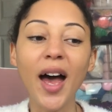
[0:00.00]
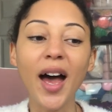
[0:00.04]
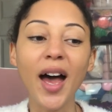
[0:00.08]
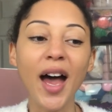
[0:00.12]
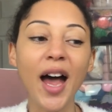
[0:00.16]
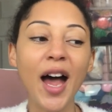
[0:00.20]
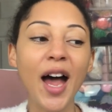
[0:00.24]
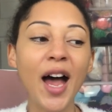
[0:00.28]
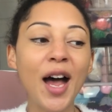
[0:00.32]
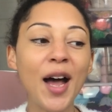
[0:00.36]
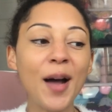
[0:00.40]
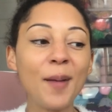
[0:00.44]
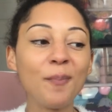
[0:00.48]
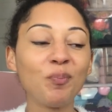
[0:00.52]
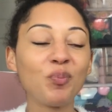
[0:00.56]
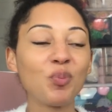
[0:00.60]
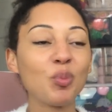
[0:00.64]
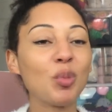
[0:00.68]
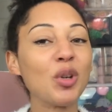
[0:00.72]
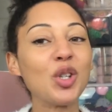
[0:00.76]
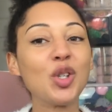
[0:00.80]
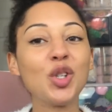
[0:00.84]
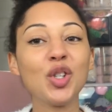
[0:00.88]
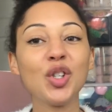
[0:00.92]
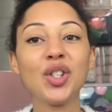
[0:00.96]
Um,
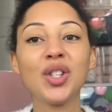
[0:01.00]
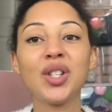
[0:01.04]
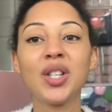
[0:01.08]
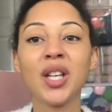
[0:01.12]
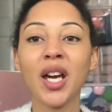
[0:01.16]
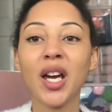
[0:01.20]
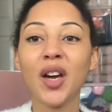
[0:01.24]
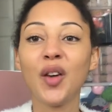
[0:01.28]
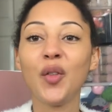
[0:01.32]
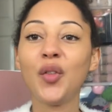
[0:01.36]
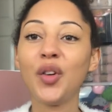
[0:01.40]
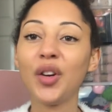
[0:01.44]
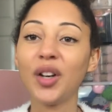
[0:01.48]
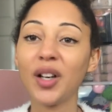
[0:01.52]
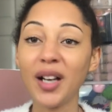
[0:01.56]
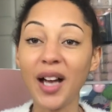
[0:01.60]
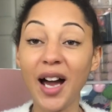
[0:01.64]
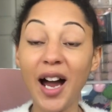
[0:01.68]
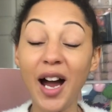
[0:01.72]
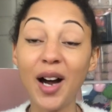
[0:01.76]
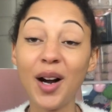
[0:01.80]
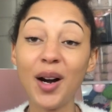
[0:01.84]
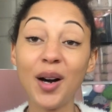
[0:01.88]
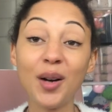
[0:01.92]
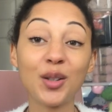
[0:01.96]
but just figuring out
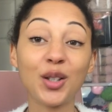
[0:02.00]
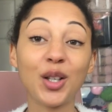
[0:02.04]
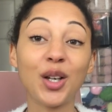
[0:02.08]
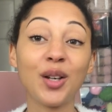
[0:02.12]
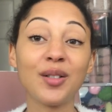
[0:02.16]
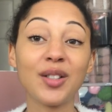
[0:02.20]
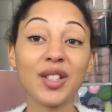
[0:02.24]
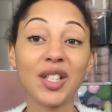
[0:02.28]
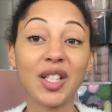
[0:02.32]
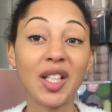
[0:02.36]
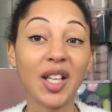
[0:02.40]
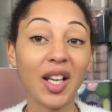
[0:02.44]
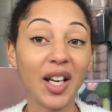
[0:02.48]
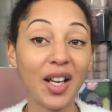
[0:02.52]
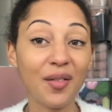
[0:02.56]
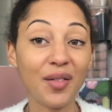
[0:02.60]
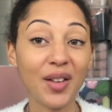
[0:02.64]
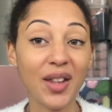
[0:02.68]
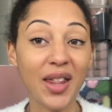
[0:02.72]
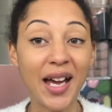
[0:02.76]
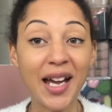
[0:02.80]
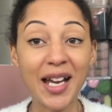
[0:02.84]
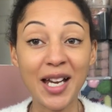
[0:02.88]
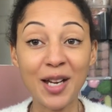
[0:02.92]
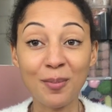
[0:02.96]
how I was going to deliver
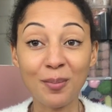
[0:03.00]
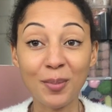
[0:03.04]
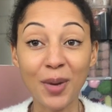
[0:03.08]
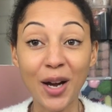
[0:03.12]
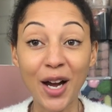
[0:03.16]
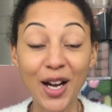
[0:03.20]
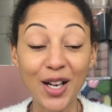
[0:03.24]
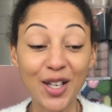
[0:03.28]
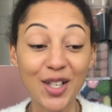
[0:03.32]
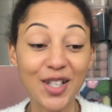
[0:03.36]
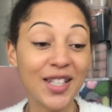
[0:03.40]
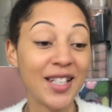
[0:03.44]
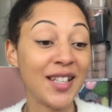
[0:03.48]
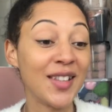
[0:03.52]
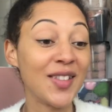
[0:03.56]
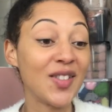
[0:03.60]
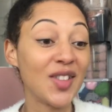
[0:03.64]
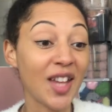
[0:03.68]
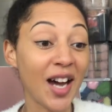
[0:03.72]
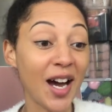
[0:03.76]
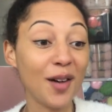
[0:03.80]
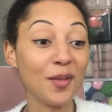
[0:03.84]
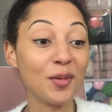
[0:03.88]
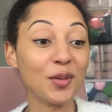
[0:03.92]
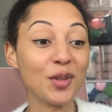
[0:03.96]
that in person,
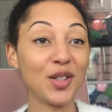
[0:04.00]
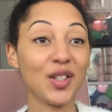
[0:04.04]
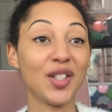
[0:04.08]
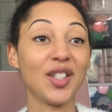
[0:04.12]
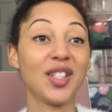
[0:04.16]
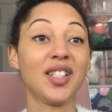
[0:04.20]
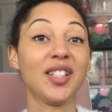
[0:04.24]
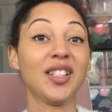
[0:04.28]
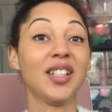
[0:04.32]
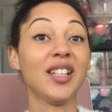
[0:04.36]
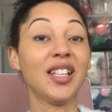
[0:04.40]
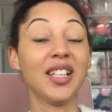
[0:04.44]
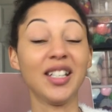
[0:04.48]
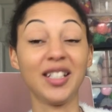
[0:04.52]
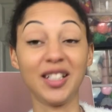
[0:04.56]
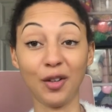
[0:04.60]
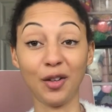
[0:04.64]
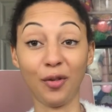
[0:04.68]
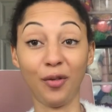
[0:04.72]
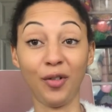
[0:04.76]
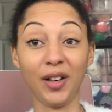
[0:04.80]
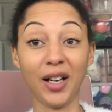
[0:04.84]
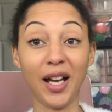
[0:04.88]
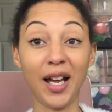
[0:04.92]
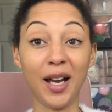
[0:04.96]
that was a
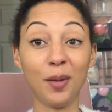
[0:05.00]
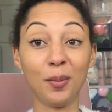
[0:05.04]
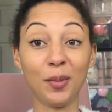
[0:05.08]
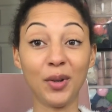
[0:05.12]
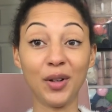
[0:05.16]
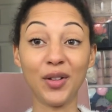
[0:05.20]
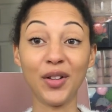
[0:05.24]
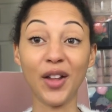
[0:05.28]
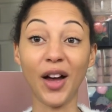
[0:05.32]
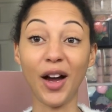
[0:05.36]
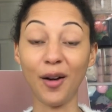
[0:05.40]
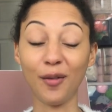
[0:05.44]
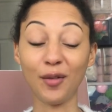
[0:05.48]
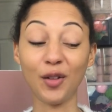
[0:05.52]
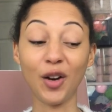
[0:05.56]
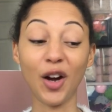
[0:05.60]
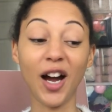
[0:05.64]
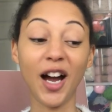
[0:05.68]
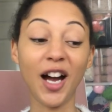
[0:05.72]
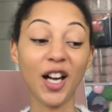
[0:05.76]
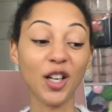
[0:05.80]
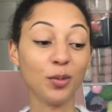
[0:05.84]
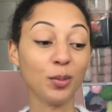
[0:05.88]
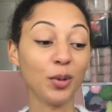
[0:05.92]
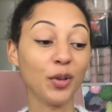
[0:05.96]
different element that I've not
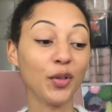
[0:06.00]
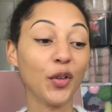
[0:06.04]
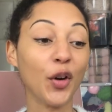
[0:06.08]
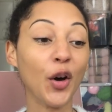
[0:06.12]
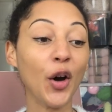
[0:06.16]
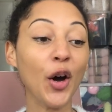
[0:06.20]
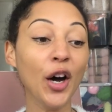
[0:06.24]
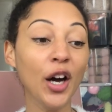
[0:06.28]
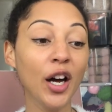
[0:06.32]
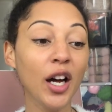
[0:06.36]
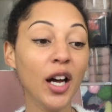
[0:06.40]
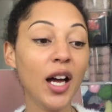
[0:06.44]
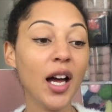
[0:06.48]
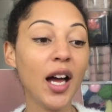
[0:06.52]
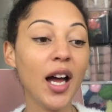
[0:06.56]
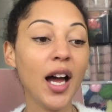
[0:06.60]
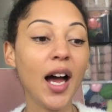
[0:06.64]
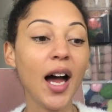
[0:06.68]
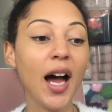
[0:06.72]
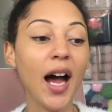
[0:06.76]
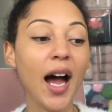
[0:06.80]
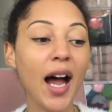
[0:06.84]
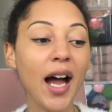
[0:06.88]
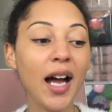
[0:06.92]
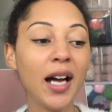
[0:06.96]
had before.
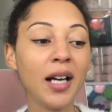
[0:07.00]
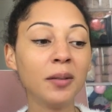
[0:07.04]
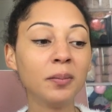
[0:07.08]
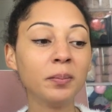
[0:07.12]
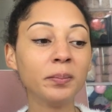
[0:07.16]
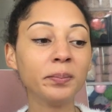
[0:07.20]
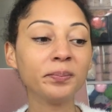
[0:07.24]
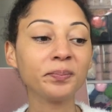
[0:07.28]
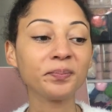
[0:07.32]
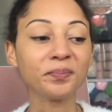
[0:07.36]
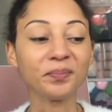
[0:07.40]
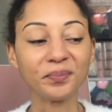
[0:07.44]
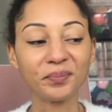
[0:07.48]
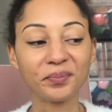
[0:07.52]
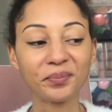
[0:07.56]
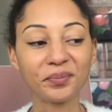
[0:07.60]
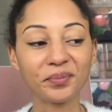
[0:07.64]
Um,